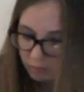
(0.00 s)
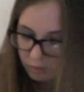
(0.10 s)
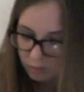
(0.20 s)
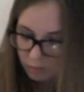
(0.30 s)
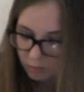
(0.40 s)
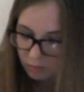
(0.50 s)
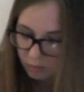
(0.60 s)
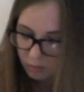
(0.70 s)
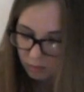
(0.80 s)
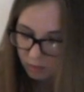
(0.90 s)

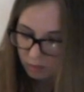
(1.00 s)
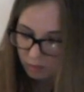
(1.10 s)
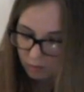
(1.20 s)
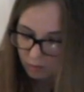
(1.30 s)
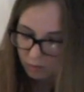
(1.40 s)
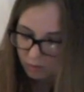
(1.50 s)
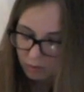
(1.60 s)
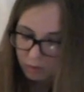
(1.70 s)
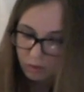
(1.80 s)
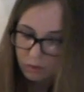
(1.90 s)

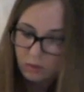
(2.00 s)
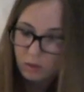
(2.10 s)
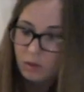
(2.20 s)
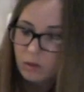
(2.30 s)
No one is speaking in this clip.